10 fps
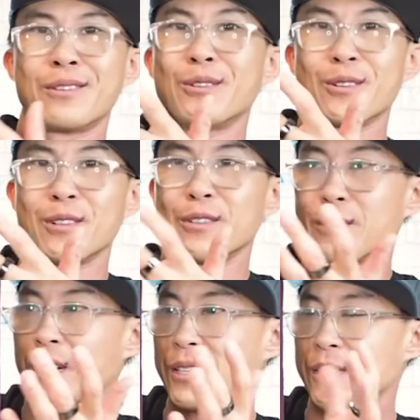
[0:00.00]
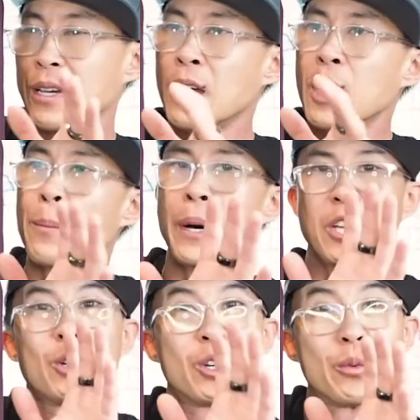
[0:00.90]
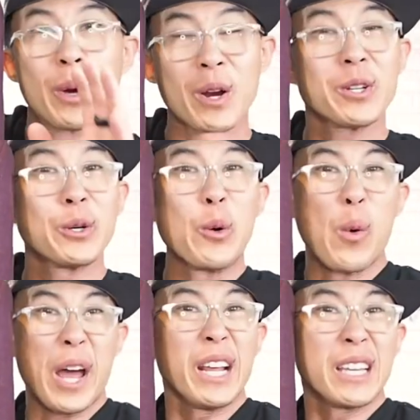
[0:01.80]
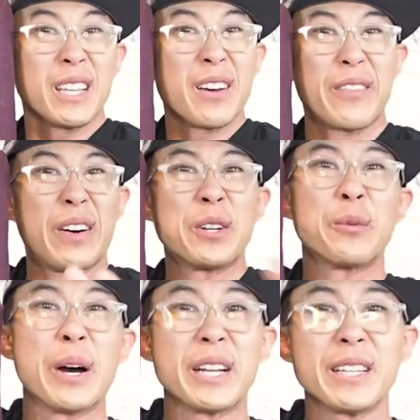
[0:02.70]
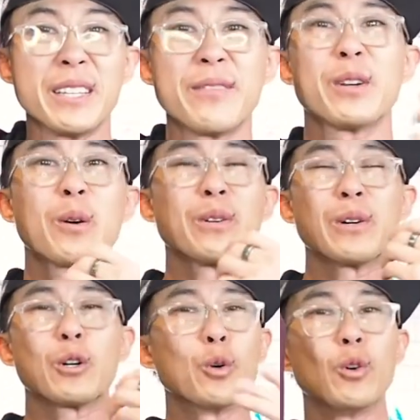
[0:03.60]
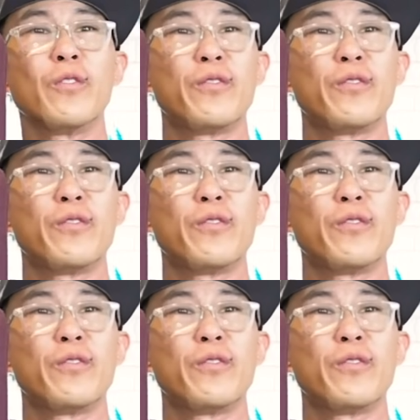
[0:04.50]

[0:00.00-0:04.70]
funeral, for God's sake. But you could wear it to a wedding, a fun wedding. You're going to a cool,